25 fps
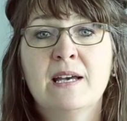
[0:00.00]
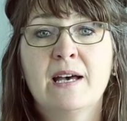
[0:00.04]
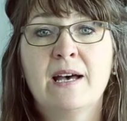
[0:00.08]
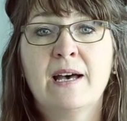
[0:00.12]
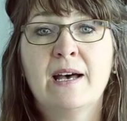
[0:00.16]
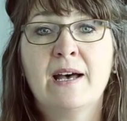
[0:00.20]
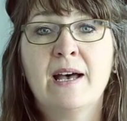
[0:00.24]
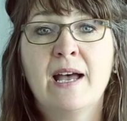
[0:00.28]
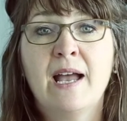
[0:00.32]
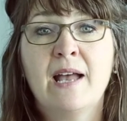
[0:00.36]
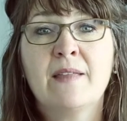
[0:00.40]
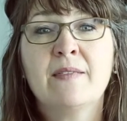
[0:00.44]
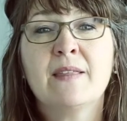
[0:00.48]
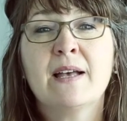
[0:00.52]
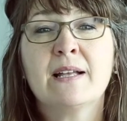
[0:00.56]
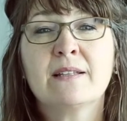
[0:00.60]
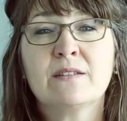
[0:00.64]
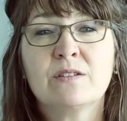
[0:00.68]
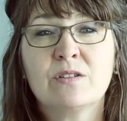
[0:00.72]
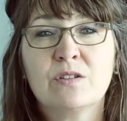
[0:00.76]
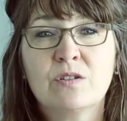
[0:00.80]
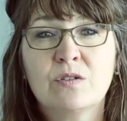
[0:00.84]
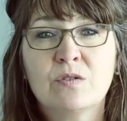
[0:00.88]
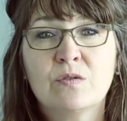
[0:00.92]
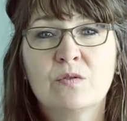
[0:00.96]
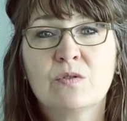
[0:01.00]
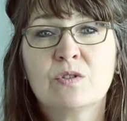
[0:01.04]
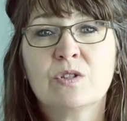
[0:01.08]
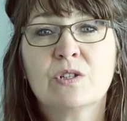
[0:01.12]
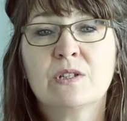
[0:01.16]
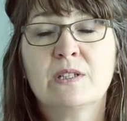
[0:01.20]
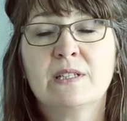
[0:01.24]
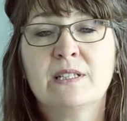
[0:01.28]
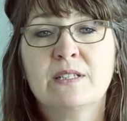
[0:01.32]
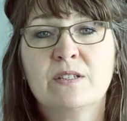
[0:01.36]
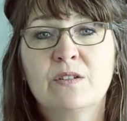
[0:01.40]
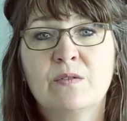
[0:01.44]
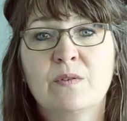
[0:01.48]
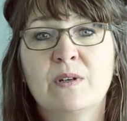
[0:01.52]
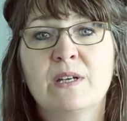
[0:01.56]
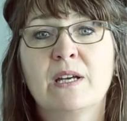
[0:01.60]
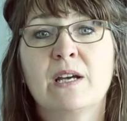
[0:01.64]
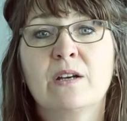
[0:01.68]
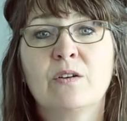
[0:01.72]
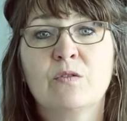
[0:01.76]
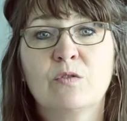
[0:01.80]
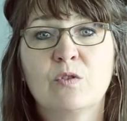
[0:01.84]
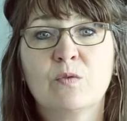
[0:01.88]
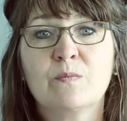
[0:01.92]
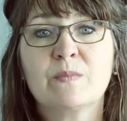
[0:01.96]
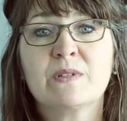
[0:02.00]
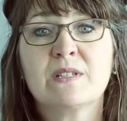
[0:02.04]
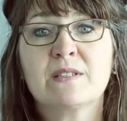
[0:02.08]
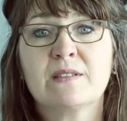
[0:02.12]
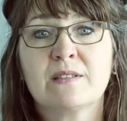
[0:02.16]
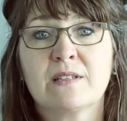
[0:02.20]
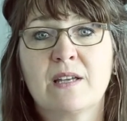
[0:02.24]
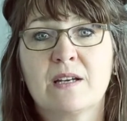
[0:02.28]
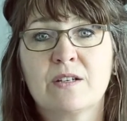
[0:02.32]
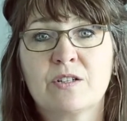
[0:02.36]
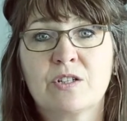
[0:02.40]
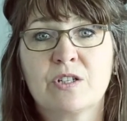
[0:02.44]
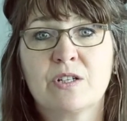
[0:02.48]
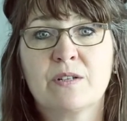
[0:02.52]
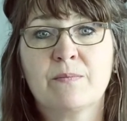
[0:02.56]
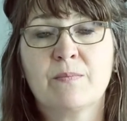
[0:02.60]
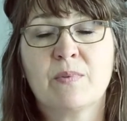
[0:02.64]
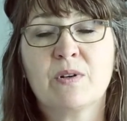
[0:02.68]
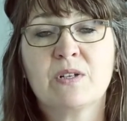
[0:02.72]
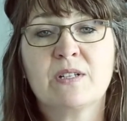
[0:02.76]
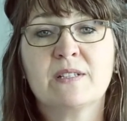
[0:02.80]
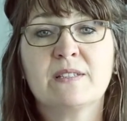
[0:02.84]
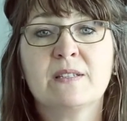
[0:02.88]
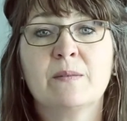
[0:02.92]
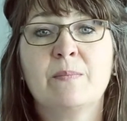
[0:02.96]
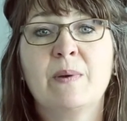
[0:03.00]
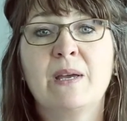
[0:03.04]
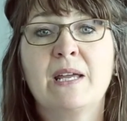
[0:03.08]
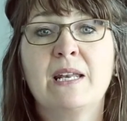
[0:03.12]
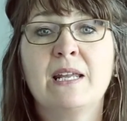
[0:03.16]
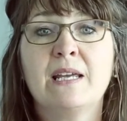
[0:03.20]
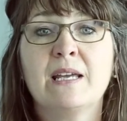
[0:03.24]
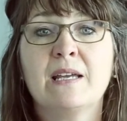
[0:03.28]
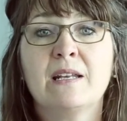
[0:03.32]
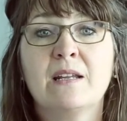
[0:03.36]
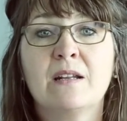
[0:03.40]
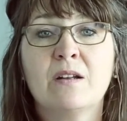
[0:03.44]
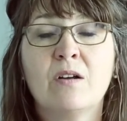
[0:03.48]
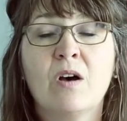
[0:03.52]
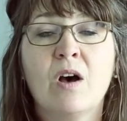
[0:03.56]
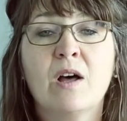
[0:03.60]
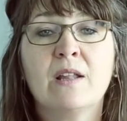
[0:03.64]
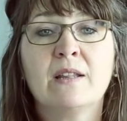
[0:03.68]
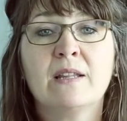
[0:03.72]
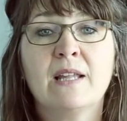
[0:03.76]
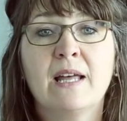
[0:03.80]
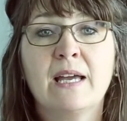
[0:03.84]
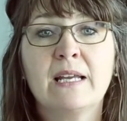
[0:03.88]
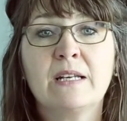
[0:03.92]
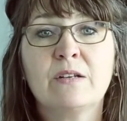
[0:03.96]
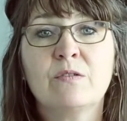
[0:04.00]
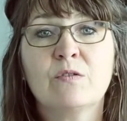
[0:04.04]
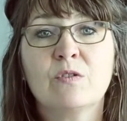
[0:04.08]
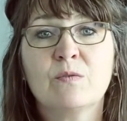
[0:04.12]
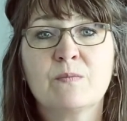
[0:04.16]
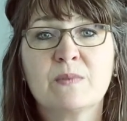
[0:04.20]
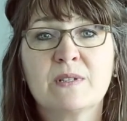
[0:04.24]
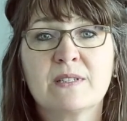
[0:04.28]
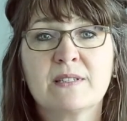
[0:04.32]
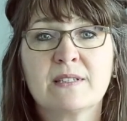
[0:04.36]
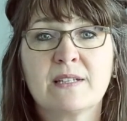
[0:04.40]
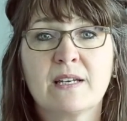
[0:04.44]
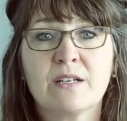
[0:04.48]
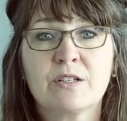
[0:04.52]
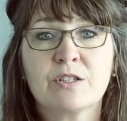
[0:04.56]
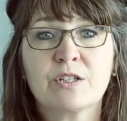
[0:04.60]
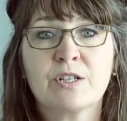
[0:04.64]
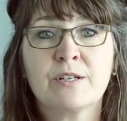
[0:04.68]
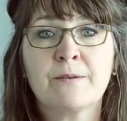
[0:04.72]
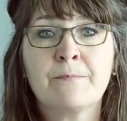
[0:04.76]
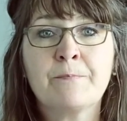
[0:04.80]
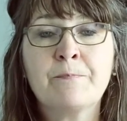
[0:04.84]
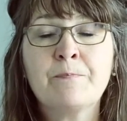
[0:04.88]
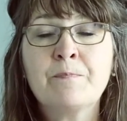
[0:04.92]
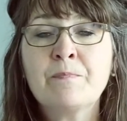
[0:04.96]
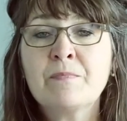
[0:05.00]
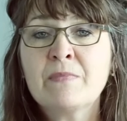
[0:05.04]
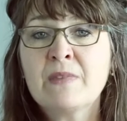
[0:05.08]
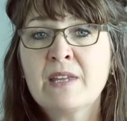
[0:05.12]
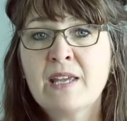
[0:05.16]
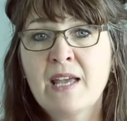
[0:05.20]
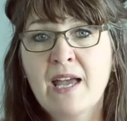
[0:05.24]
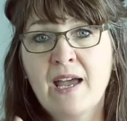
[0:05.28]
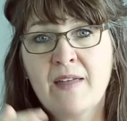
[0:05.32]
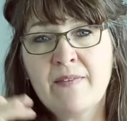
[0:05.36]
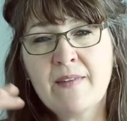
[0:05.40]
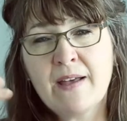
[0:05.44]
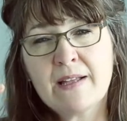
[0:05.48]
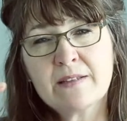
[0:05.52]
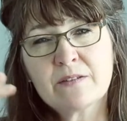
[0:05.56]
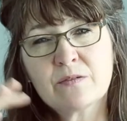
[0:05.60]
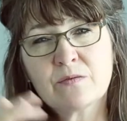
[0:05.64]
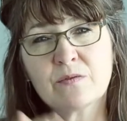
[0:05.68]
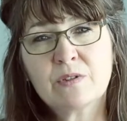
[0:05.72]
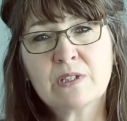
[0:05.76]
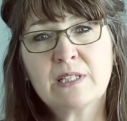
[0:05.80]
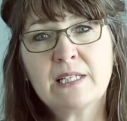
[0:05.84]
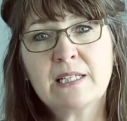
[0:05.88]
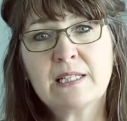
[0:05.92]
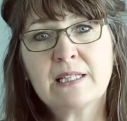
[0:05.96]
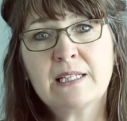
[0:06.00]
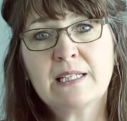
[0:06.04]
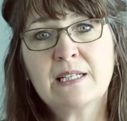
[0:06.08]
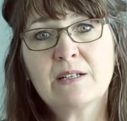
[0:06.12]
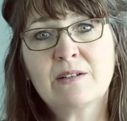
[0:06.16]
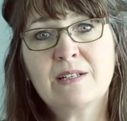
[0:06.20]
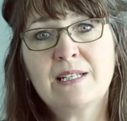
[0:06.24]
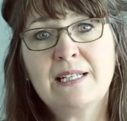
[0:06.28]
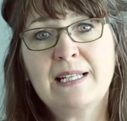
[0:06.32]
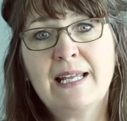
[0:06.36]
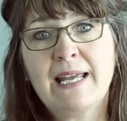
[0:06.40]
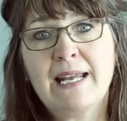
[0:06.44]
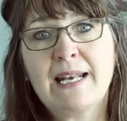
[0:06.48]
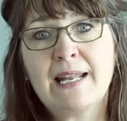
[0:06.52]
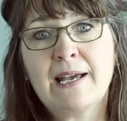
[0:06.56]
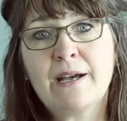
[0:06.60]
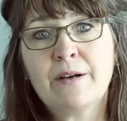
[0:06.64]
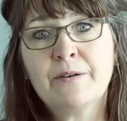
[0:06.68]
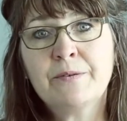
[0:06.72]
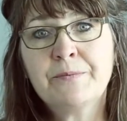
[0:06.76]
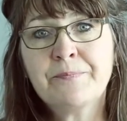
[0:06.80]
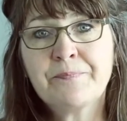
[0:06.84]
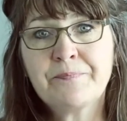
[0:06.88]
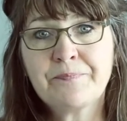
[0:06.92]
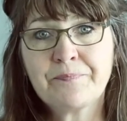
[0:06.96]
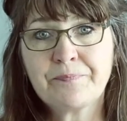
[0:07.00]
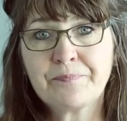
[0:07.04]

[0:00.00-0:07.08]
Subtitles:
and that's usually doing a group discussion, participating in an online group discussion. And that's really clearly laid out